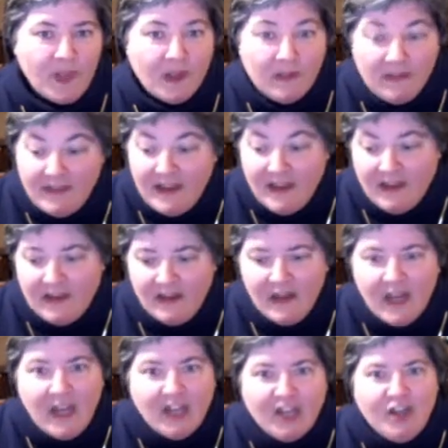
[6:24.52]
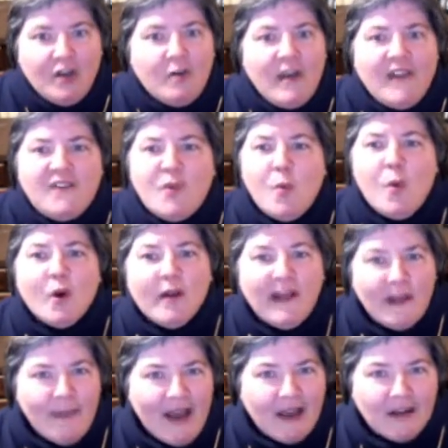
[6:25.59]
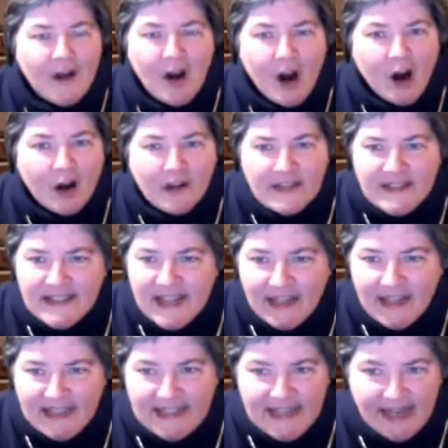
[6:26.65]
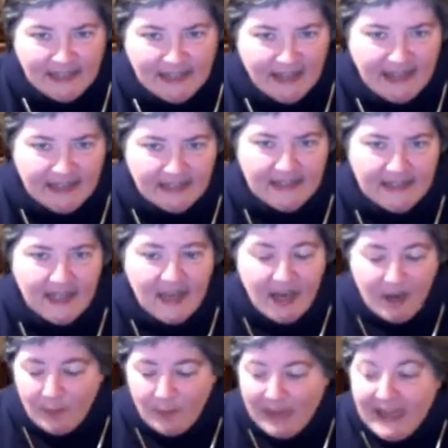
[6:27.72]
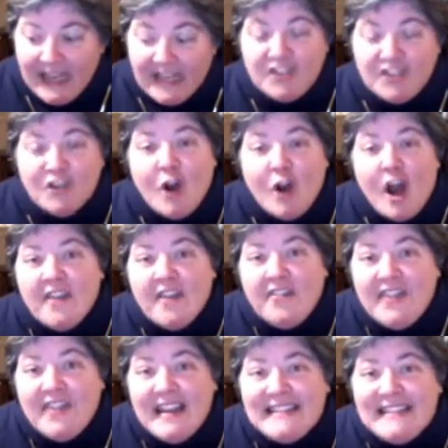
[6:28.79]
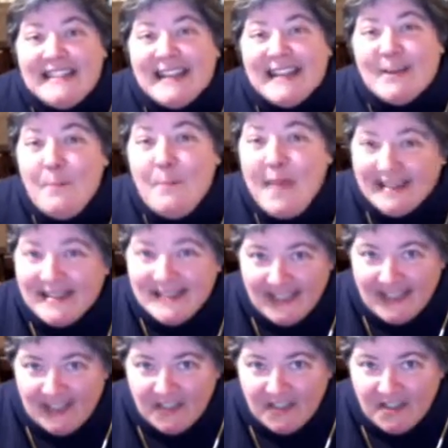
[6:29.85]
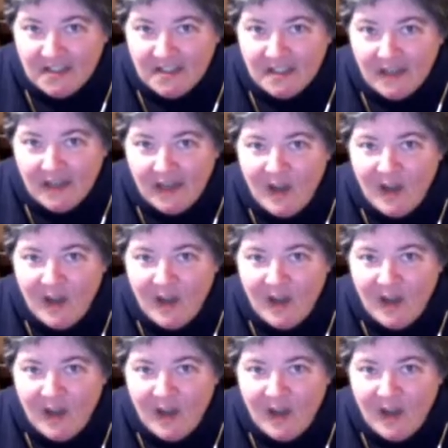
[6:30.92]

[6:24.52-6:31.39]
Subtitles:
Then you don't have to worry about hard selling techniques because your authentic message